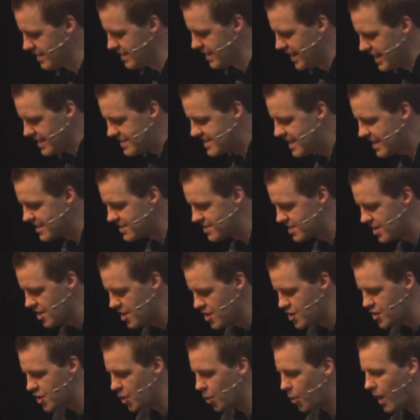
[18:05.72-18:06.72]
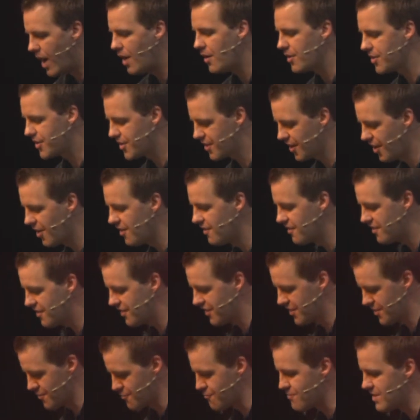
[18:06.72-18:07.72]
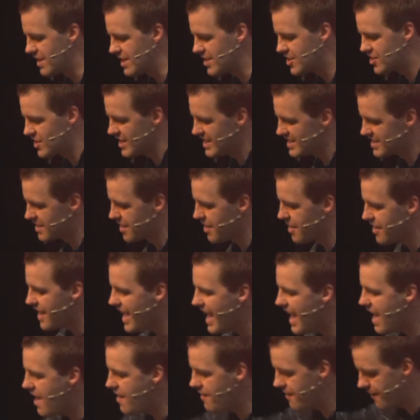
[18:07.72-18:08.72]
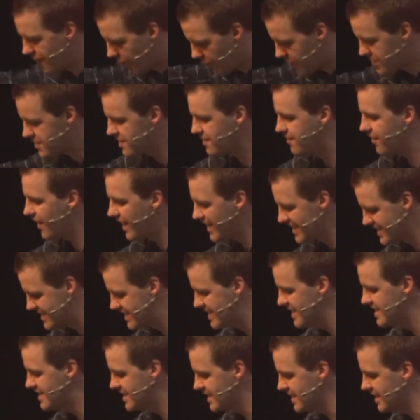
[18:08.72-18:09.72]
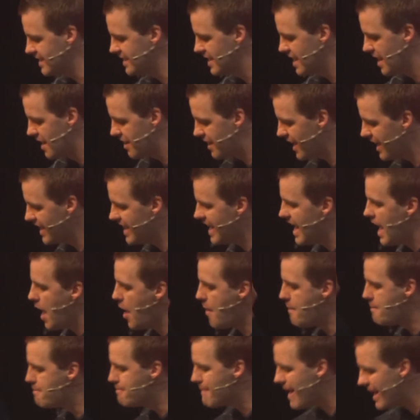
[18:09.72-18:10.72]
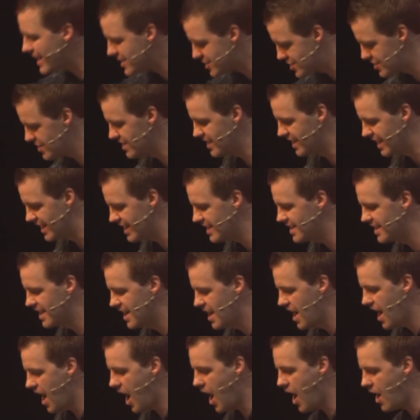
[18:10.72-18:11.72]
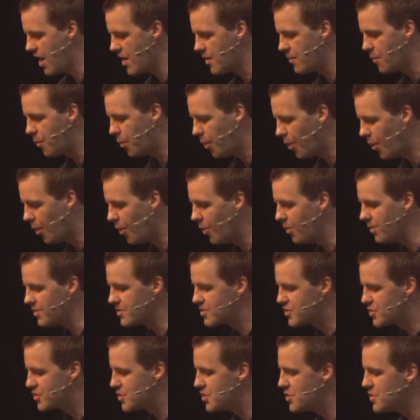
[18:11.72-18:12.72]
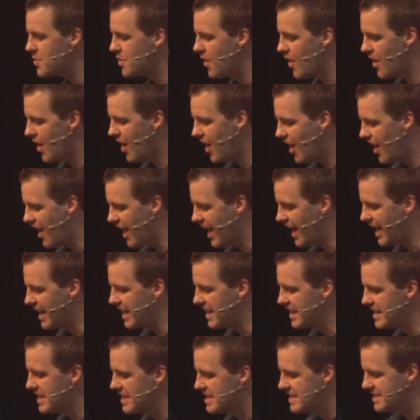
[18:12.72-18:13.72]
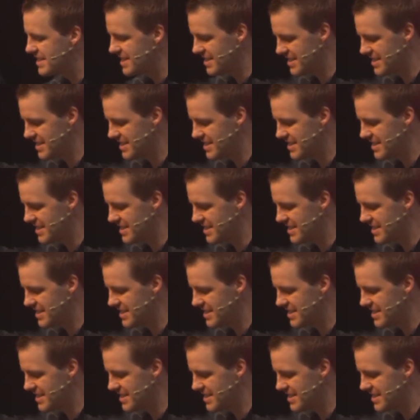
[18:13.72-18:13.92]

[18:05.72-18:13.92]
He says, the wealth of the rich is their fortified city. They imagine it a wall too high to